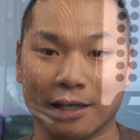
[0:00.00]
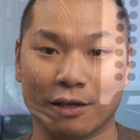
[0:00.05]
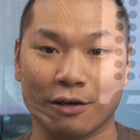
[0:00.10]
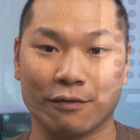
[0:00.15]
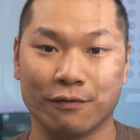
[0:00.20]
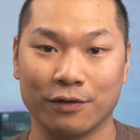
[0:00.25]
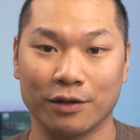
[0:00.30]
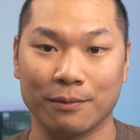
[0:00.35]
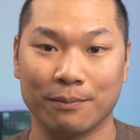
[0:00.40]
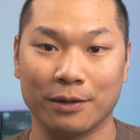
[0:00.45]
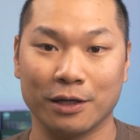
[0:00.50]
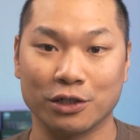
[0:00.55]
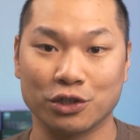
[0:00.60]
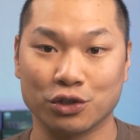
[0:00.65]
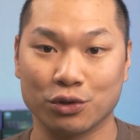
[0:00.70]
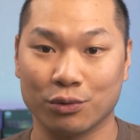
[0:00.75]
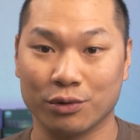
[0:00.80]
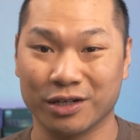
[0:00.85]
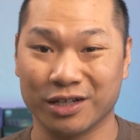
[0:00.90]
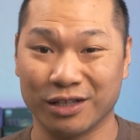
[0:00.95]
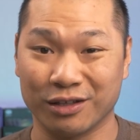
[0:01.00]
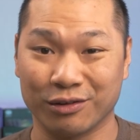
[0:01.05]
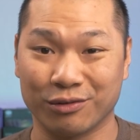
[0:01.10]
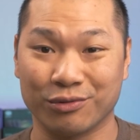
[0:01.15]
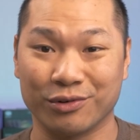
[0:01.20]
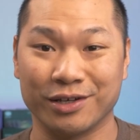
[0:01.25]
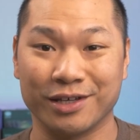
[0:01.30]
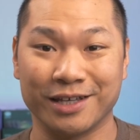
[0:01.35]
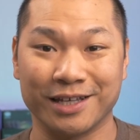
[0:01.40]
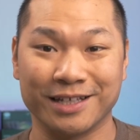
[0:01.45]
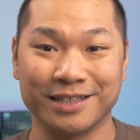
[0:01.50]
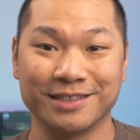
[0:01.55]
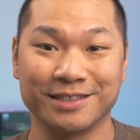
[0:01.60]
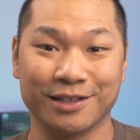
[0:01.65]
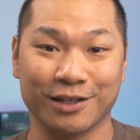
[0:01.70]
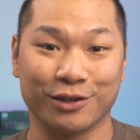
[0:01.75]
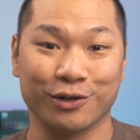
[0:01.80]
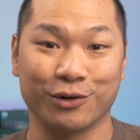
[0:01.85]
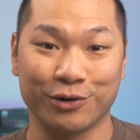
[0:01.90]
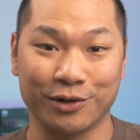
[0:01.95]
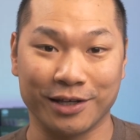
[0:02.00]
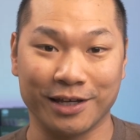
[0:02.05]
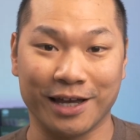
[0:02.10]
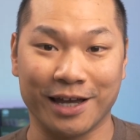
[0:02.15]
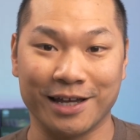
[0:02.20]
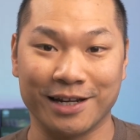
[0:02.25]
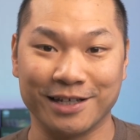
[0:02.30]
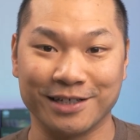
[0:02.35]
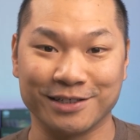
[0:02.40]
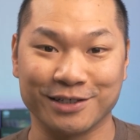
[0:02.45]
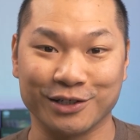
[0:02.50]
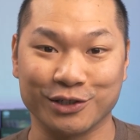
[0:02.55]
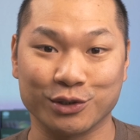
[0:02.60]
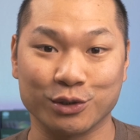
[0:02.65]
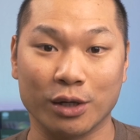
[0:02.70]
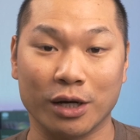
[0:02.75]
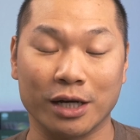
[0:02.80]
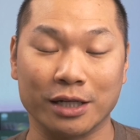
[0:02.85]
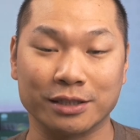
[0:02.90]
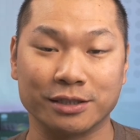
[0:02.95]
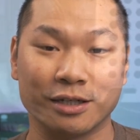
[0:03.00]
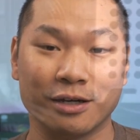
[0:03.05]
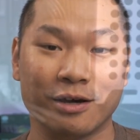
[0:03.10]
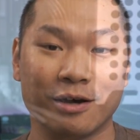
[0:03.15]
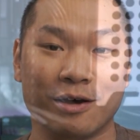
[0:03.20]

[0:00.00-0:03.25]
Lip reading: air for the Big Shuriken 3 is the 3080's exhaust,